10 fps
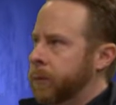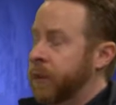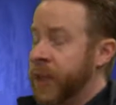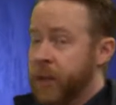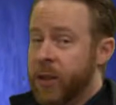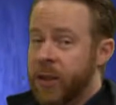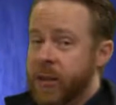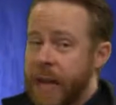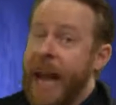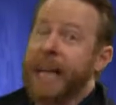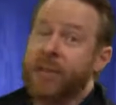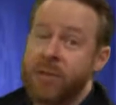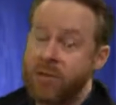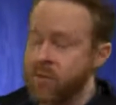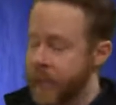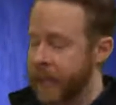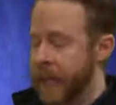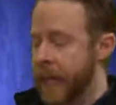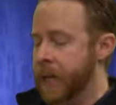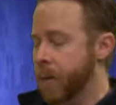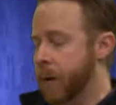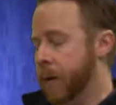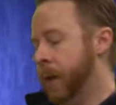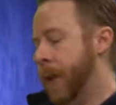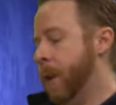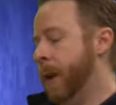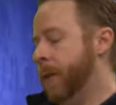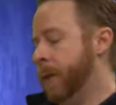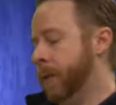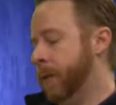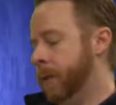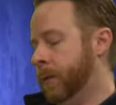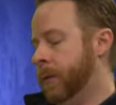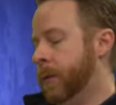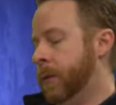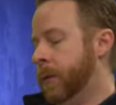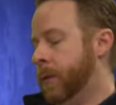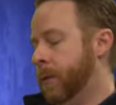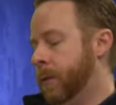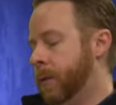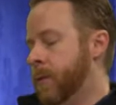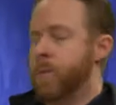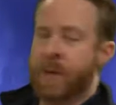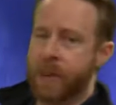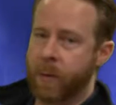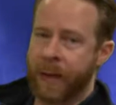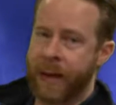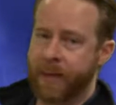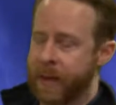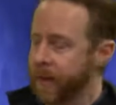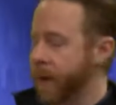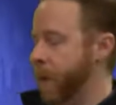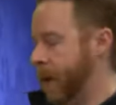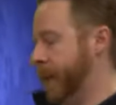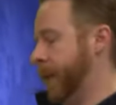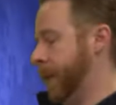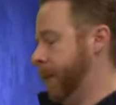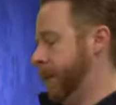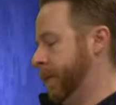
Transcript: Snickers? I do like candy bars. However, we don't have any of them on exhibit.